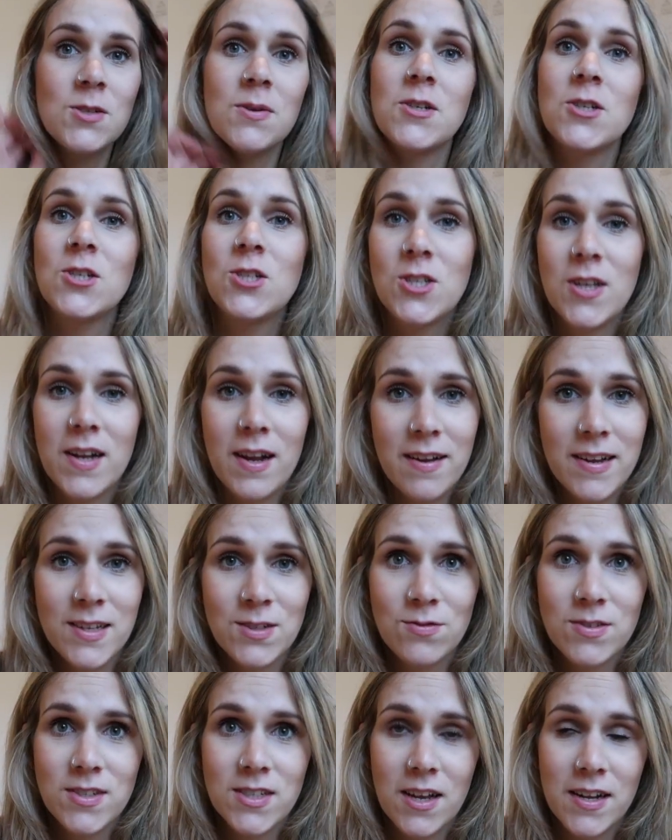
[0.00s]
So I just stood
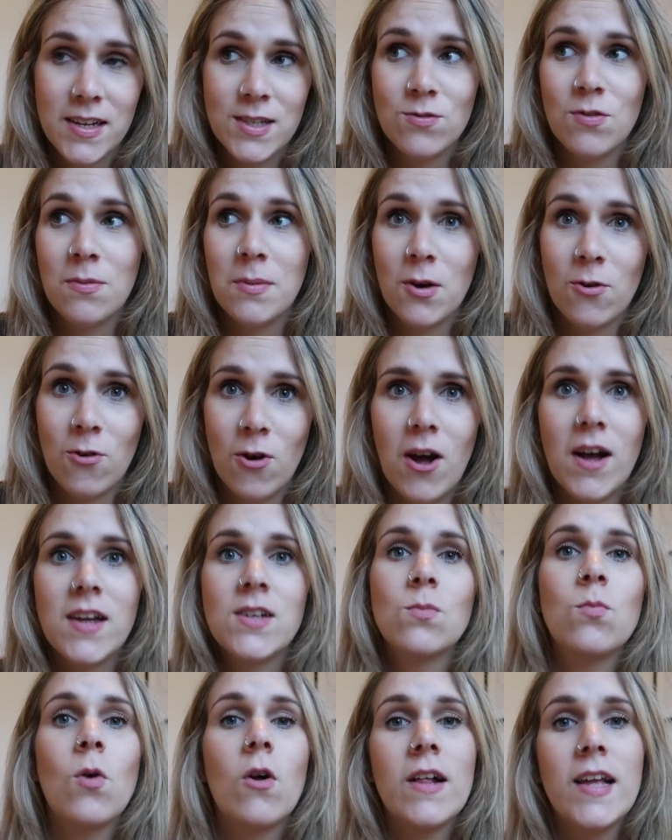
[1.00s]
outside his room and
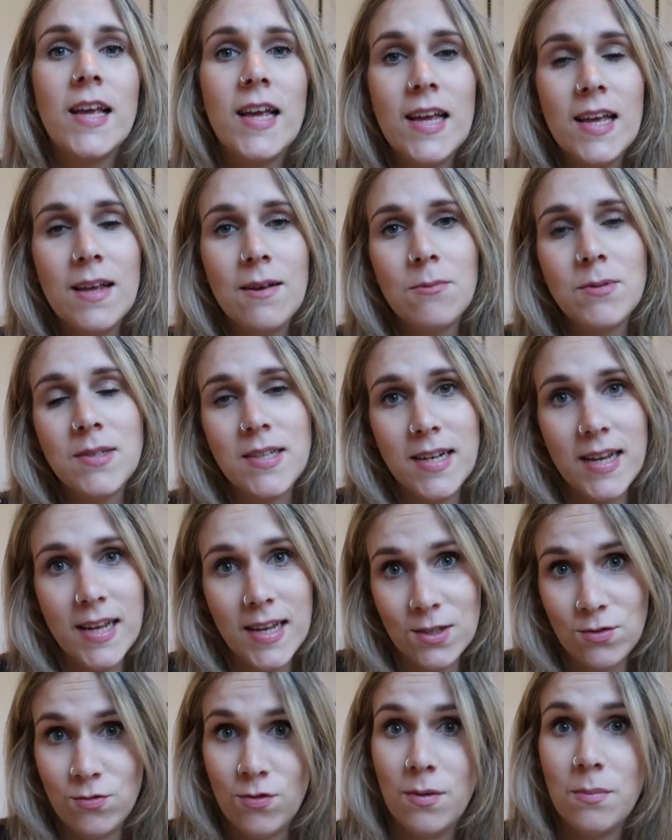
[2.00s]
cried while he was in
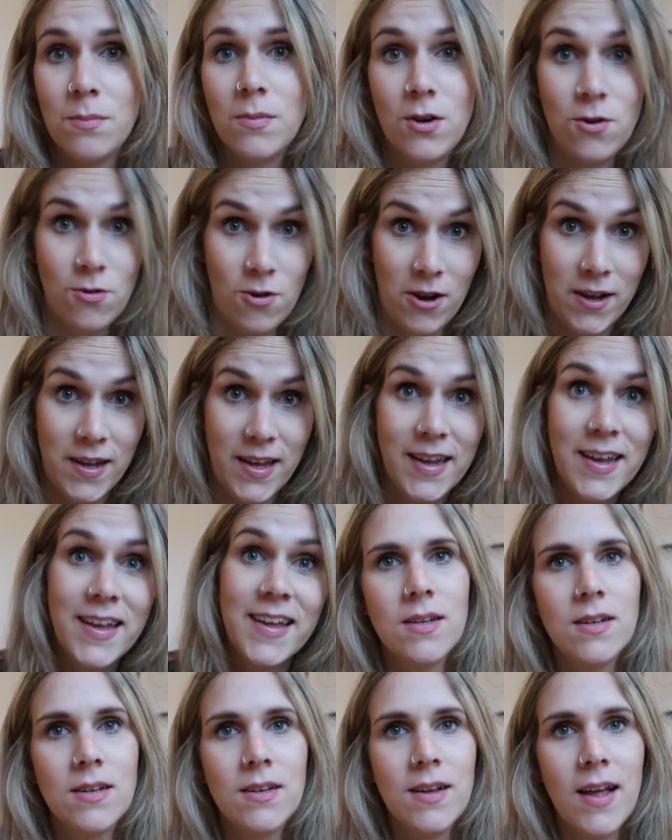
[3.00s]
his room crying.
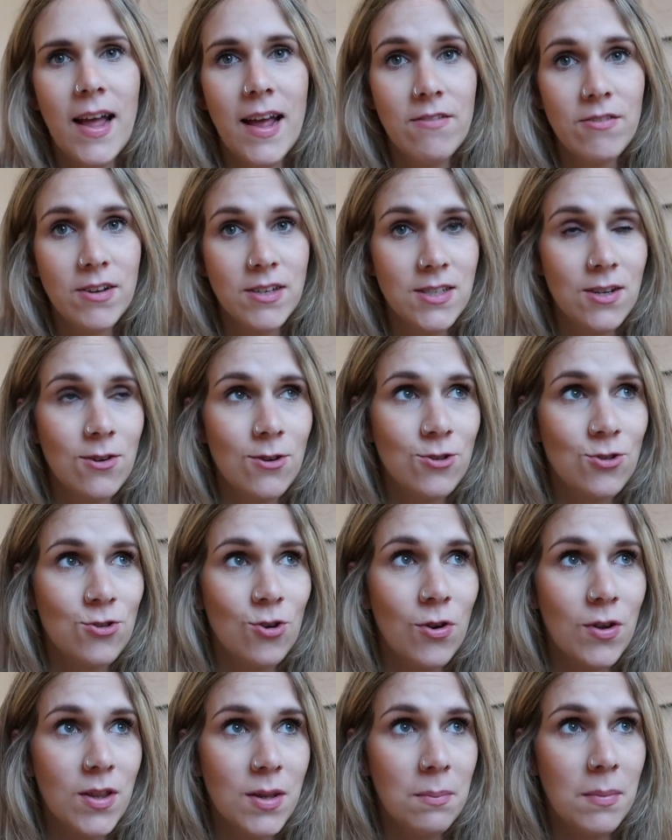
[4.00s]
Henry's a lot
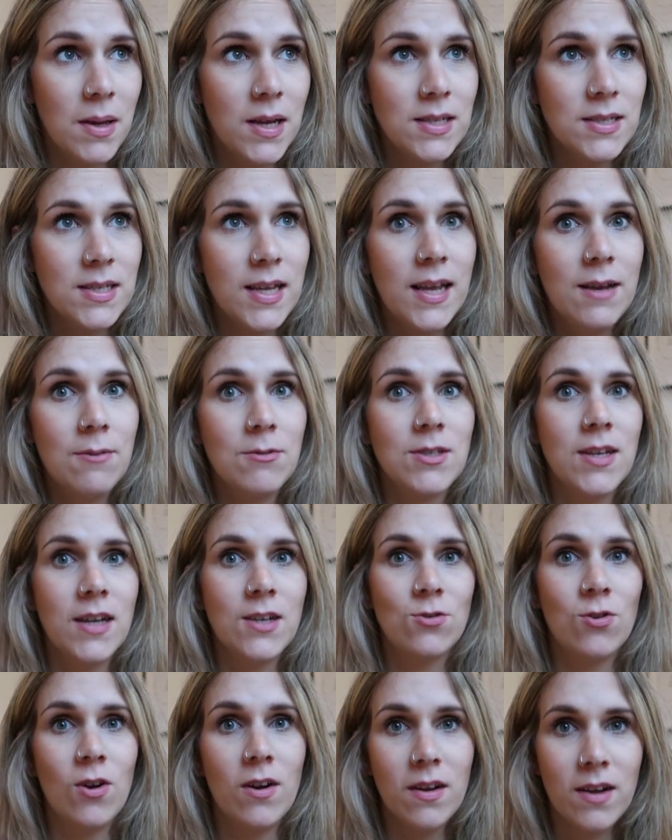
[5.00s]
stronger than me, so he was
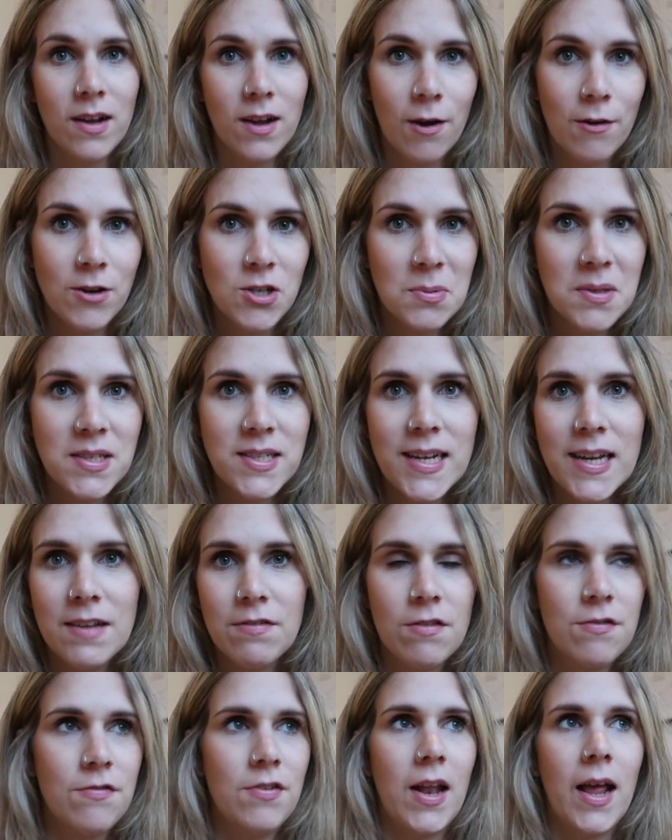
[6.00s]
like trying to encourage me to
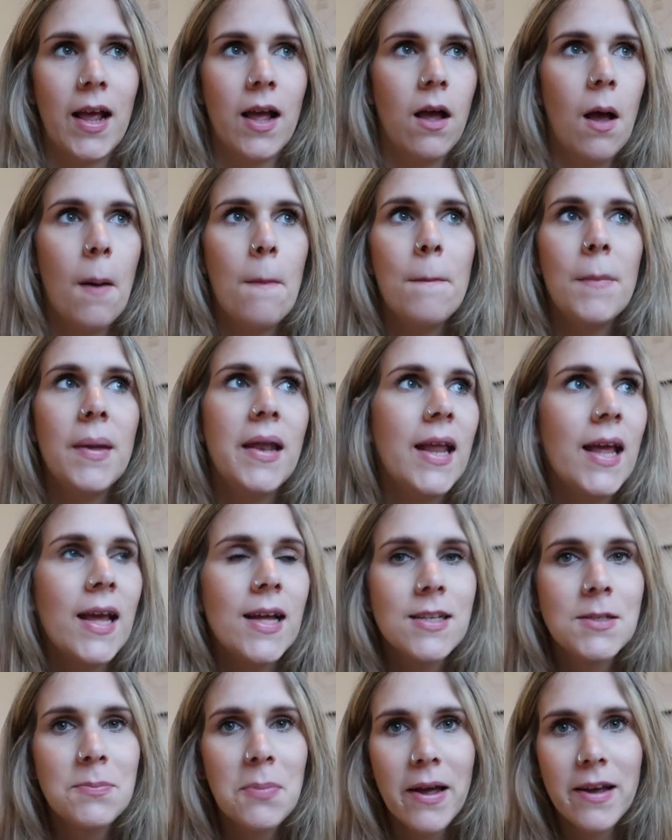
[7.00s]
leave it for like a
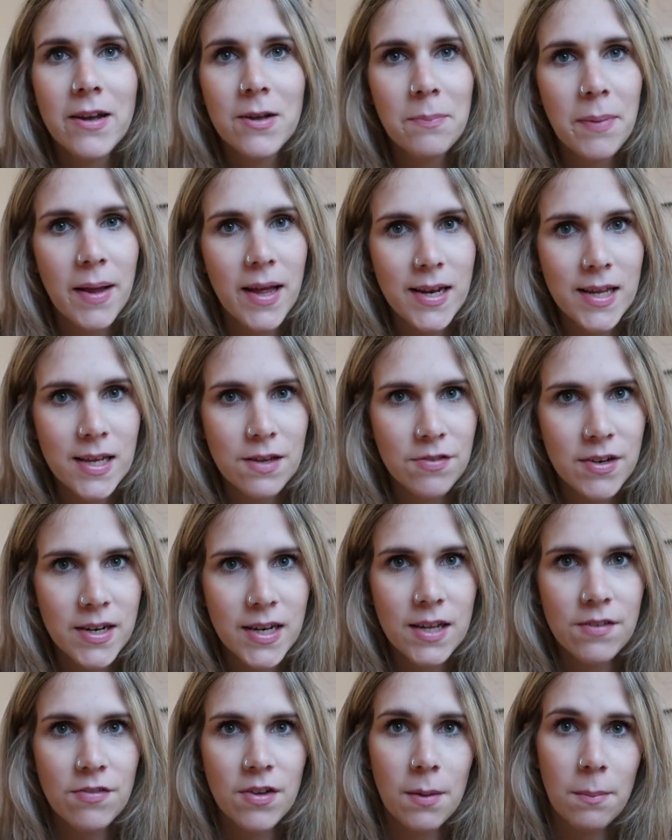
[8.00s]
minute, but I could barely even
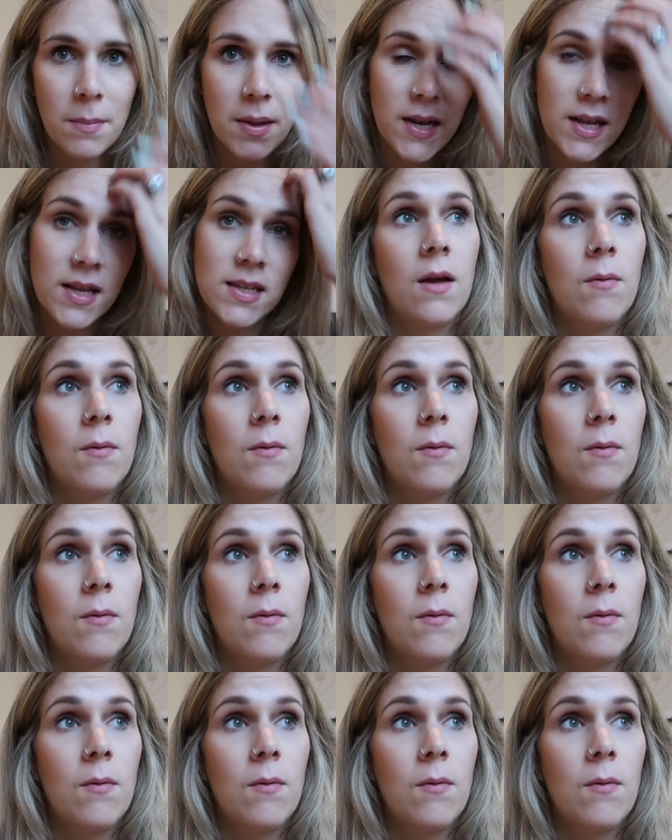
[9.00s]
leave it a minute.